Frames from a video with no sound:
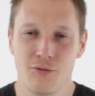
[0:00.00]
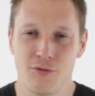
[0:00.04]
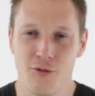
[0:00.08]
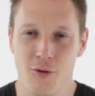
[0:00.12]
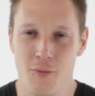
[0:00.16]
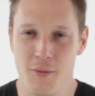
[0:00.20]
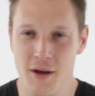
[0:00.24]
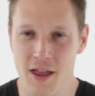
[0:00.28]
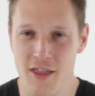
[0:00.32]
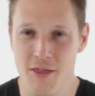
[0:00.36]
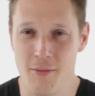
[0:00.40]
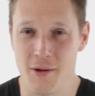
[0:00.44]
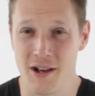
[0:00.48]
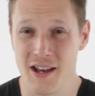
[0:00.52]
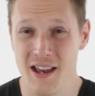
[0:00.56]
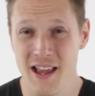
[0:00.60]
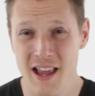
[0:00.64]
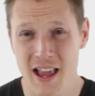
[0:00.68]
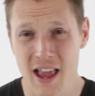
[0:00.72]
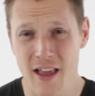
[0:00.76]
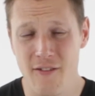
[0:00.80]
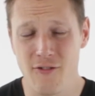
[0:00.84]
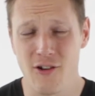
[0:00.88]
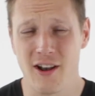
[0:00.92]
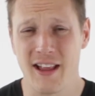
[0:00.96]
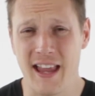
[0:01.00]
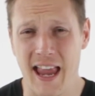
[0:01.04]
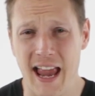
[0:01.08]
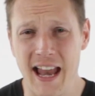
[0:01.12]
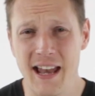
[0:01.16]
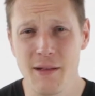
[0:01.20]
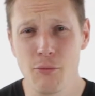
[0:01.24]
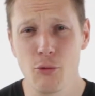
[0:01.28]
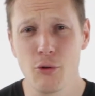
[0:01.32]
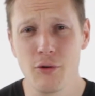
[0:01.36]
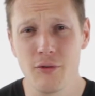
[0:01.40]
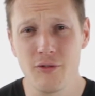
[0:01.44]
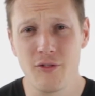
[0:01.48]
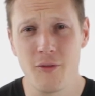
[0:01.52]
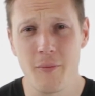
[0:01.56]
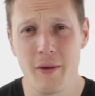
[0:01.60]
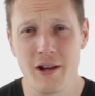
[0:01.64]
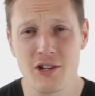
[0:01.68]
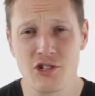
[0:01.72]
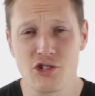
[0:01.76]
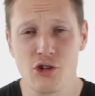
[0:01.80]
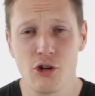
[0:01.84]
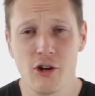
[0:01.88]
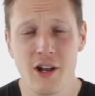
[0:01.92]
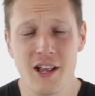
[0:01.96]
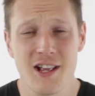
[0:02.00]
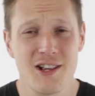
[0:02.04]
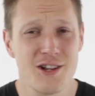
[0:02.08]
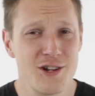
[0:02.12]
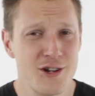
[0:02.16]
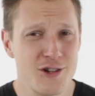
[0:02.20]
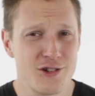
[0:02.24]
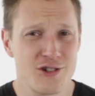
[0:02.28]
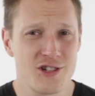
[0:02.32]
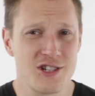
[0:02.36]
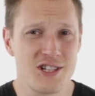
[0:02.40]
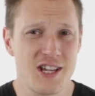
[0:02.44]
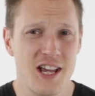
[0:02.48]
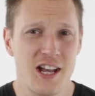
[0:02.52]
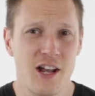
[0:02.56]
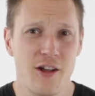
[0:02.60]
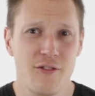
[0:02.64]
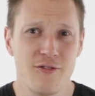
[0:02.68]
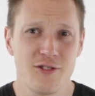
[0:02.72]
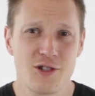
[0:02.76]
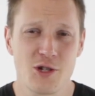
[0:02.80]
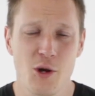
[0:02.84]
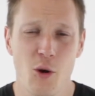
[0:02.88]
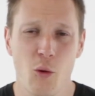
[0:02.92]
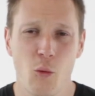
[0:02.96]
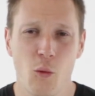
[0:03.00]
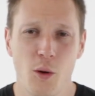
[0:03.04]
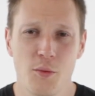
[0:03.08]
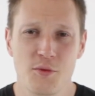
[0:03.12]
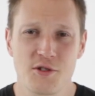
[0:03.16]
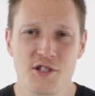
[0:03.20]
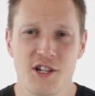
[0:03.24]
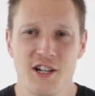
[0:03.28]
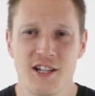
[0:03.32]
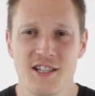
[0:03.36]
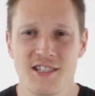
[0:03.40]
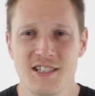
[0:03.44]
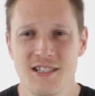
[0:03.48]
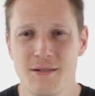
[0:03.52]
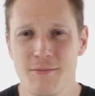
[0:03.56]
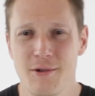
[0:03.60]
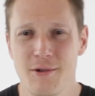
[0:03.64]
from Leatherman. If you'd like any more information on it, just head over to our website,